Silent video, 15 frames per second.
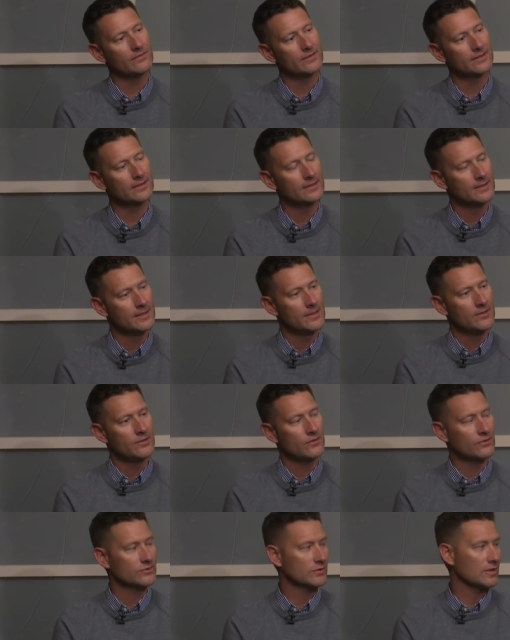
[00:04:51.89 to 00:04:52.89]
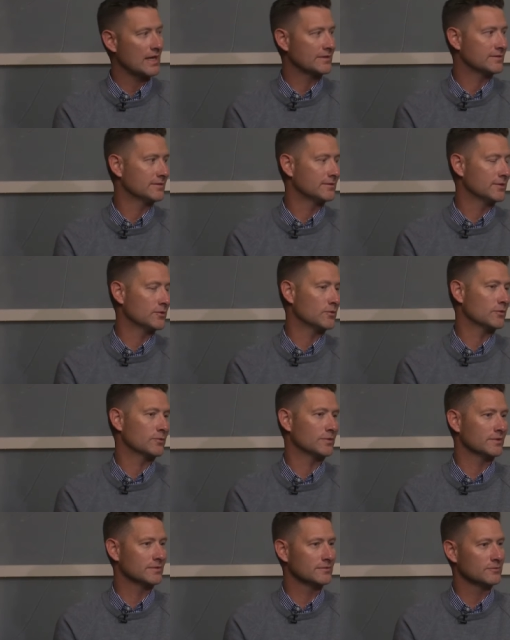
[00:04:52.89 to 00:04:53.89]
And you know, there's a lot to deal with
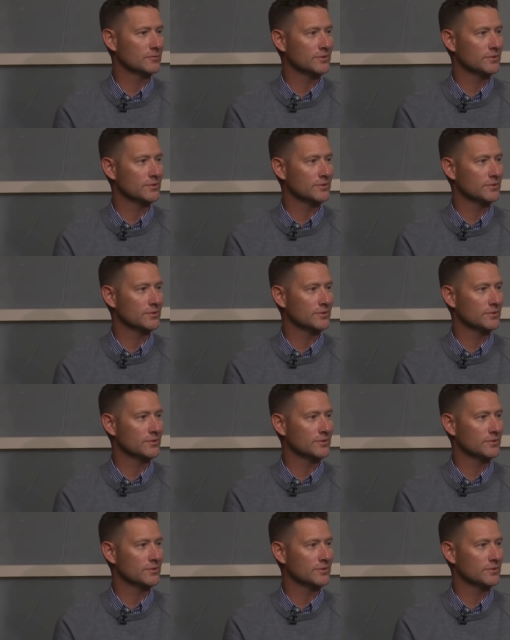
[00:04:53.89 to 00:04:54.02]
when mm -hmm.